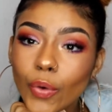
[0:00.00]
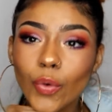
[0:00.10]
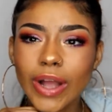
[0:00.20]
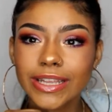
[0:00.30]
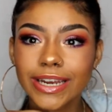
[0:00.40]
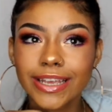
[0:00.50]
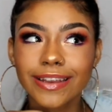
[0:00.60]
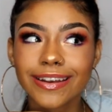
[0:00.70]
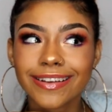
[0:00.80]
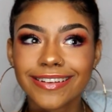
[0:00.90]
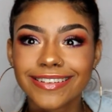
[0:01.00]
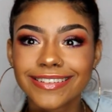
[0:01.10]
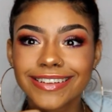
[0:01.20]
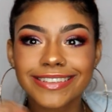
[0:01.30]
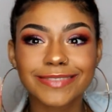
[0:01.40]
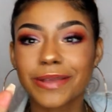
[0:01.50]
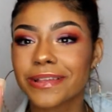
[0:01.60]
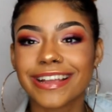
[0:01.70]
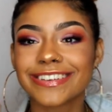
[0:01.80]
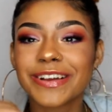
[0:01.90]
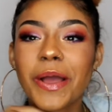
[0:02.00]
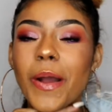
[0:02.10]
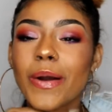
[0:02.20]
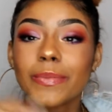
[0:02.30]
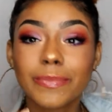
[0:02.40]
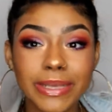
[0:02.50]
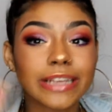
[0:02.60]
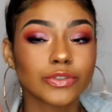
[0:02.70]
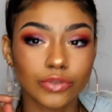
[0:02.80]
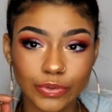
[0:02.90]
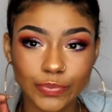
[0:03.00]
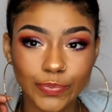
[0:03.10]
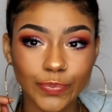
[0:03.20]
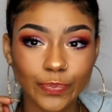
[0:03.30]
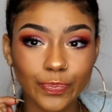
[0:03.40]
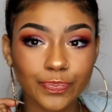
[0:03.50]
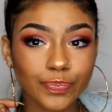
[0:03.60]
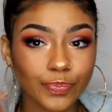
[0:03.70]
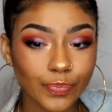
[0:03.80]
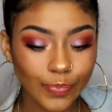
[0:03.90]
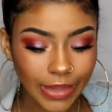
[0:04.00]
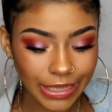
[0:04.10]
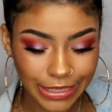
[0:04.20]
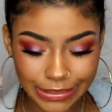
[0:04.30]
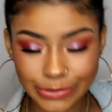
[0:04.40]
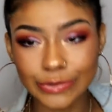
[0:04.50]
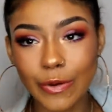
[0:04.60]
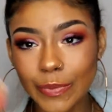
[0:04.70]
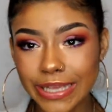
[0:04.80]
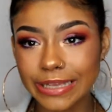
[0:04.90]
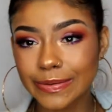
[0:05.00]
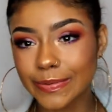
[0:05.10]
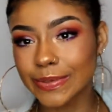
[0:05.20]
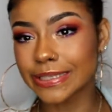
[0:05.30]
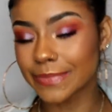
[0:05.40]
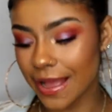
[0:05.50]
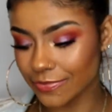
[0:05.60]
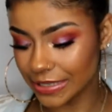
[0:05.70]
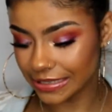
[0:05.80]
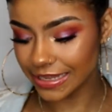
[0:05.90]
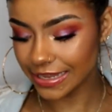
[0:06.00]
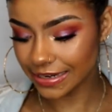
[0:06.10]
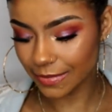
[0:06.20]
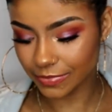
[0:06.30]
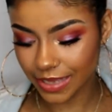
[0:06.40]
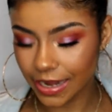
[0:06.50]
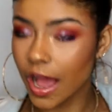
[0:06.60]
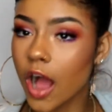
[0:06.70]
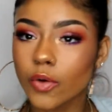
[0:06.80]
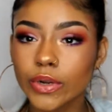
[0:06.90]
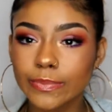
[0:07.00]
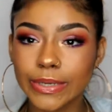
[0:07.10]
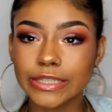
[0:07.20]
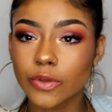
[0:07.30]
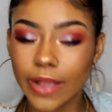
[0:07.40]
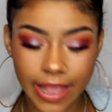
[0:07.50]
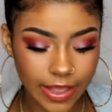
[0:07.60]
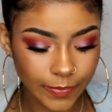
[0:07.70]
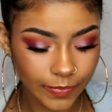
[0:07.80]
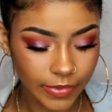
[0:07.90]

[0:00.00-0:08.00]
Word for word: Oh, I did it. Sometimes I can't do it, but yes you do. Cause you know we, we sometimes we lit and kind of awkward, but it's okay.